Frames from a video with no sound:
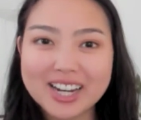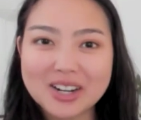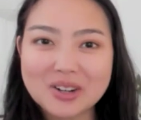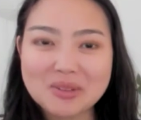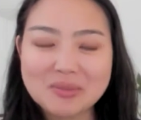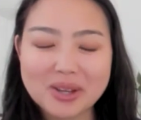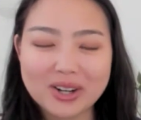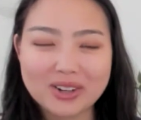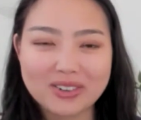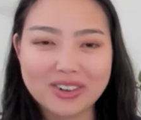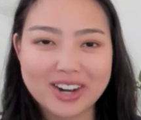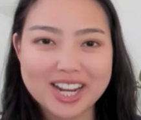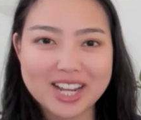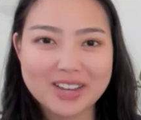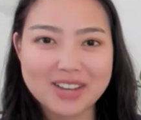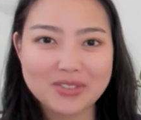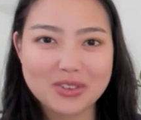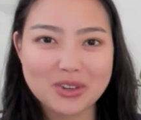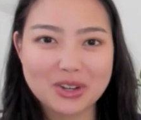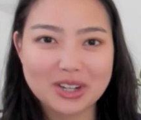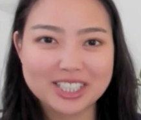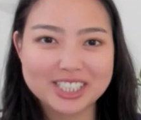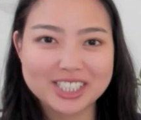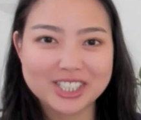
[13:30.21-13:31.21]
It'd be great if you
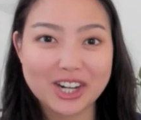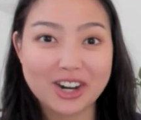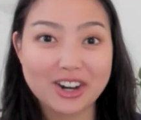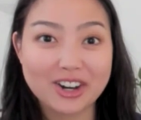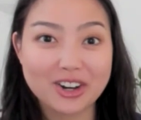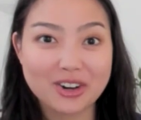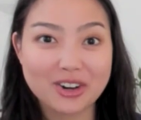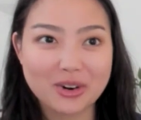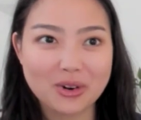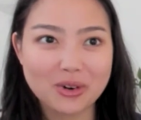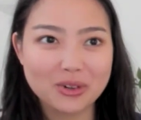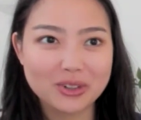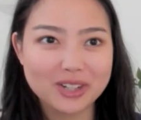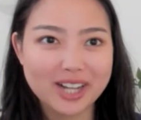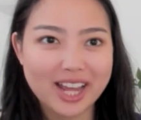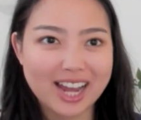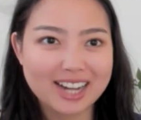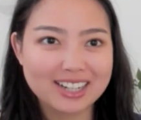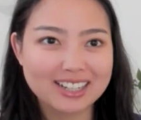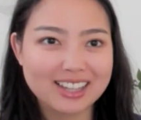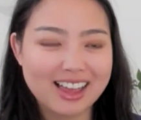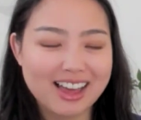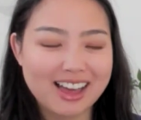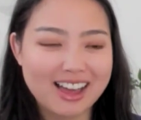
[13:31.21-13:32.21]
can share your old
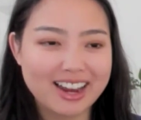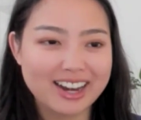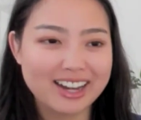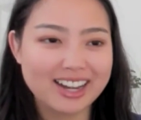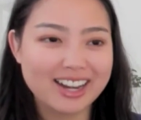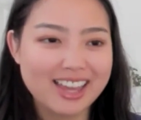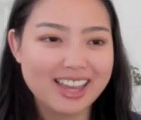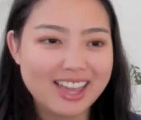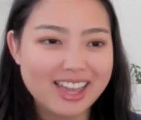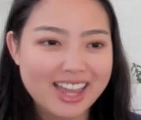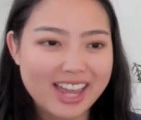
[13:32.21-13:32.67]
headline